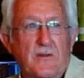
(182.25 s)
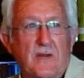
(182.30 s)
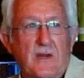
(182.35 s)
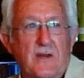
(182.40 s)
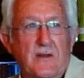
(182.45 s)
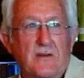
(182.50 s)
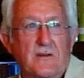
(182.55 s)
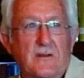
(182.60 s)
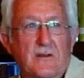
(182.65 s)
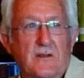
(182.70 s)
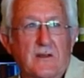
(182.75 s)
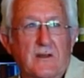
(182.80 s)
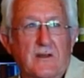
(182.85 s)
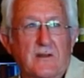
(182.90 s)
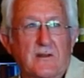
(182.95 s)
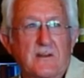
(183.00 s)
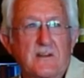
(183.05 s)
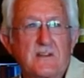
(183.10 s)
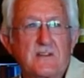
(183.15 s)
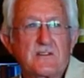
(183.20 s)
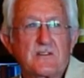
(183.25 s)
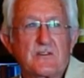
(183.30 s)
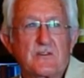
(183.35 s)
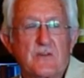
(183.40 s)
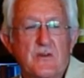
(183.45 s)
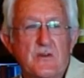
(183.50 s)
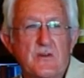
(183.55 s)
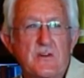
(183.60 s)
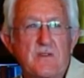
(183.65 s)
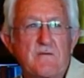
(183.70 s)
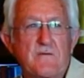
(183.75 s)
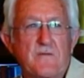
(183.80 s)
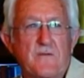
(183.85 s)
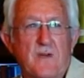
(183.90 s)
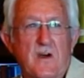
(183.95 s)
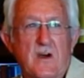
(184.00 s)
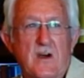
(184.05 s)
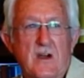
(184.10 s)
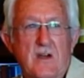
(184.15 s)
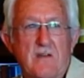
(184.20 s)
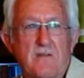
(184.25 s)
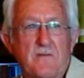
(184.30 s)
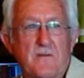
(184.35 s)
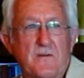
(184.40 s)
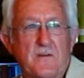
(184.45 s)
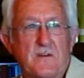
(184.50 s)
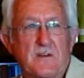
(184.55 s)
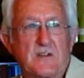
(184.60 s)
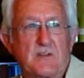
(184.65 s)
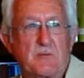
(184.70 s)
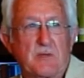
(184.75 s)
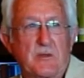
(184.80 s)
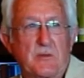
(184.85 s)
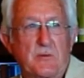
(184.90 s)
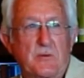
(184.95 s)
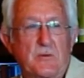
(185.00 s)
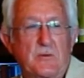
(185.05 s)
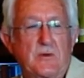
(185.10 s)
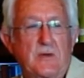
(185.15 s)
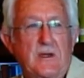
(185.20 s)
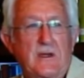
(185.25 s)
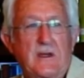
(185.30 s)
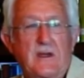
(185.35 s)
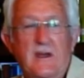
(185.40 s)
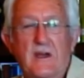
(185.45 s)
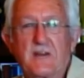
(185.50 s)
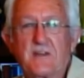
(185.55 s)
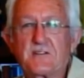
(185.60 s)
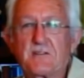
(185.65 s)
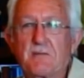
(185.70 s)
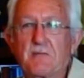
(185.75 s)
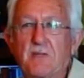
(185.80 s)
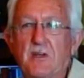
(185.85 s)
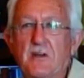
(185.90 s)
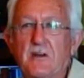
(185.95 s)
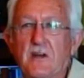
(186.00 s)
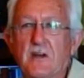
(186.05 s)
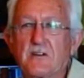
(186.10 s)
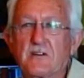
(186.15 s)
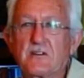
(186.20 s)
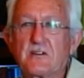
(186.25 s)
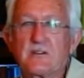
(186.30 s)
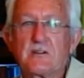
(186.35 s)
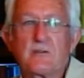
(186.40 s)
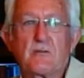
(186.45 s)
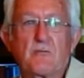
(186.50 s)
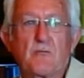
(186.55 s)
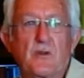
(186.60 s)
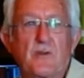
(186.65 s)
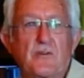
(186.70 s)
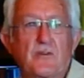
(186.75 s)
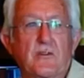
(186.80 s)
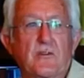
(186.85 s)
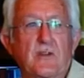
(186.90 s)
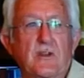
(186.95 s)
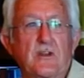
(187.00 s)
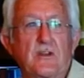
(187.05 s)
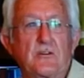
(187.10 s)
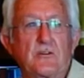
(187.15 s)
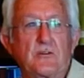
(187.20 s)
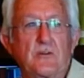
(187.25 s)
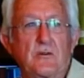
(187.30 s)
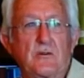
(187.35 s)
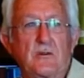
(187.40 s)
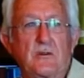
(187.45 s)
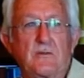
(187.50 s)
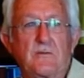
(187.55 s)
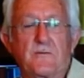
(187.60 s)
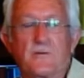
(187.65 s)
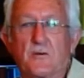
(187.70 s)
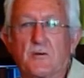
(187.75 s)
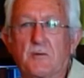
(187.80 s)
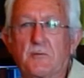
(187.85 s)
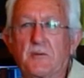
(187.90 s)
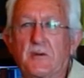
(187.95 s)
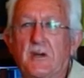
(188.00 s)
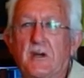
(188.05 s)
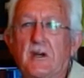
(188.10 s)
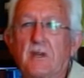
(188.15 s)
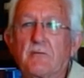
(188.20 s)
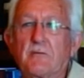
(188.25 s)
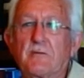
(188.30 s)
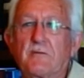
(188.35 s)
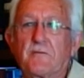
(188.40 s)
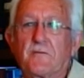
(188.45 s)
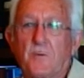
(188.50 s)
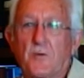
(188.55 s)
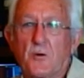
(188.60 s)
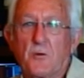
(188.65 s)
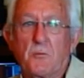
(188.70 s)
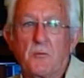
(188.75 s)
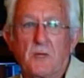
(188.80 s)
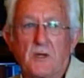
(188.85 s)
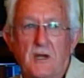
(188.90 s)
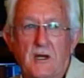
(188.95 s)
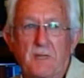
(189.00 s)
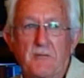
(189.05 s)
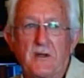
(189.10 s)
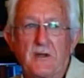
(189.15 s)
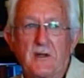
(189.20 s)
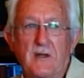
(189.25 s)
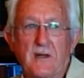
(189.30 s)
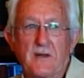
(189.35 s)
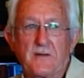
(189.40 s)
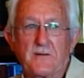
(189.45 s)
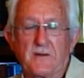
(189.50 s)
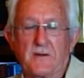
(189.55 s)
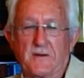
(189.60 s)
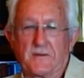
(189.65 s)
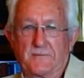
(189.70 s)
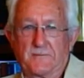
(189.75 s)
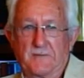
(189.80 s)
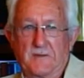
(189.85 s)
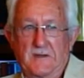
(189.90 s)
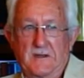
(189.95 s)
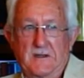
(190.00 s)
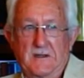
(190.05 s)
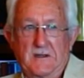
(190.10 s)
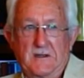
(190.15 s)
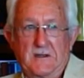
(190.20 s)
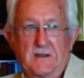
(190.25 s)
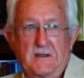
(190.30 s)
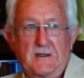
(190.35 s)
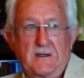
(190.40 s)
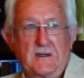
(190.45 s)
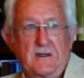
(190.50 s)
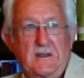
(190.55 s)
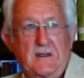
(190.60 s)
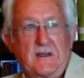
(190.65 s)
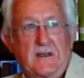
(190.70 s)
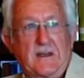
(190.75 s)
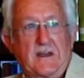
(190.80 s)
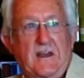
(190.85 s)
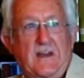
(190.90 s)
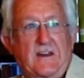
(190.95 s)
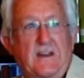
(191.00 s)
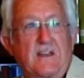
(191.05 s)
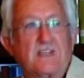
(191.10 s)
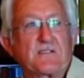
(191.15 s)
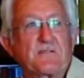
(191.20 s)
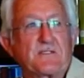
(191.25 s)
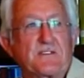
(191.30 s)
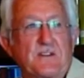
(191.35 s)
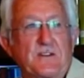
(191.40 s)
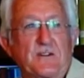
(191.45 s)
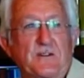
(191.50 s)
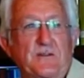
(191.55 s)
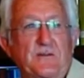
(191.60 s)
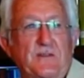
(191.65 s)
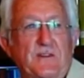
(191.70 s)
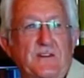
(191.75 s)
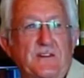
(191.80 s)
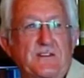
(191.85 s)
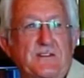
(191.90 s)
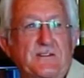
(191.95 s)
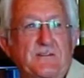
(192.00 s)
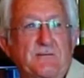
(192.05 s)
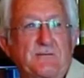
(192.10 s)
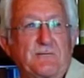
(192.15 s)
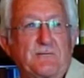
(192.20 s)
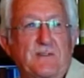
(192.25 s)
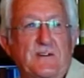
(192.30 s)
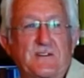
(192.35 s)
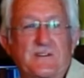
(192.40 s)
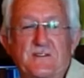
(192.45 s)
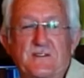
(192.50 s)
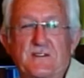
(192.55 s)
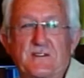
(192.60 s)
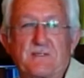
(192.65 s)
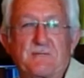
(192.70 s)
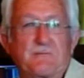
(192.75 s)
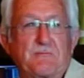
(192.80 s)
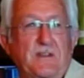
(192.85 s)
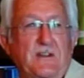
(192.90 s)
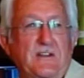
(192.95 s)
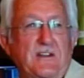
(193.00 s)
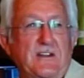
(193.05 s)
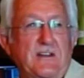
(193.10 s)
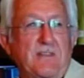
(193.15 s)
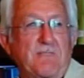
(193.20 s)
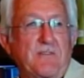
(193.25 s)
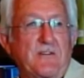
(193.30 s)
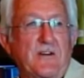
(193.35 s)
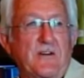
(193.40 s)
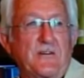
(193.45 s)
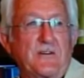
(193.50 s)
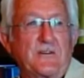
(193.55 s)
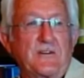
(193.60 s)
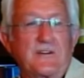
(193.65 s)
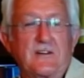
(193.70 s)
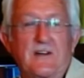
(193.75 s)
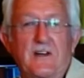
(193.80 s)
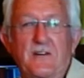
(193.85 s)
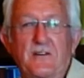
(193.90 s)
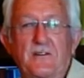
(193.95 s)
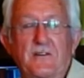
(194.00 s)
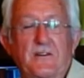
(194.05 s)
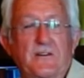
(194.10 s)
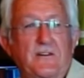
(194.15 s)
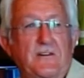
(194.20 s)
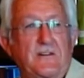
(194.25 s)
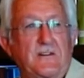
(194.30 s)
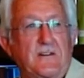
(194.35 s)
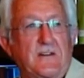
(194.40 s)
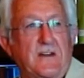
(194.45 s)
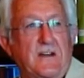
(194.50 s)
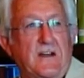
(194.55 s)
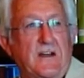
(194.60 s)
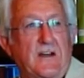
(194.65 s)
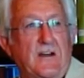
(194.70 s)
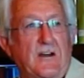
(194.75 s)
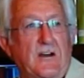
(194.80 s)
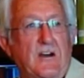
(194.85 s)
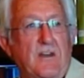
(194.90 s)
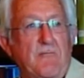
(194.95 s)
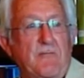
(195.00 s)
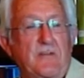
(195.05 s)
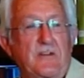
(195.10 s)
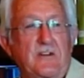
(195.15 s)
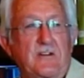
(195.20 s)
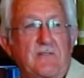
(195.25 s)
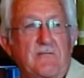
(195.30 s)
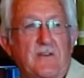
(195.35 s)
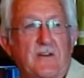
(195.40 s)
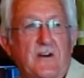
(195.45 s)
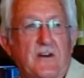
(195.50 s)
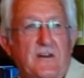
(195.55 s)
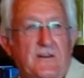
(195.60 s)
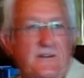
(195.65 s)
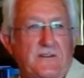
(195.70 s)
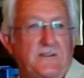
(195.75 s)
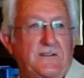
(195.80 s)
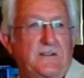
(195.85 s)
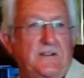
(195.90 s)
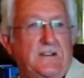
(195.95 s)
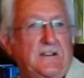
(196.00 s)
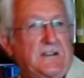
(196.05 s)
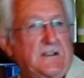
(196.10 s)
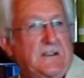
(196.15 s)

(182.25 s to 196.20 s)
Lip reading: that at least 35 of these people had some connection with the newly formed Reform Club in London. And as a result of this, and once this became known in London, I've been invited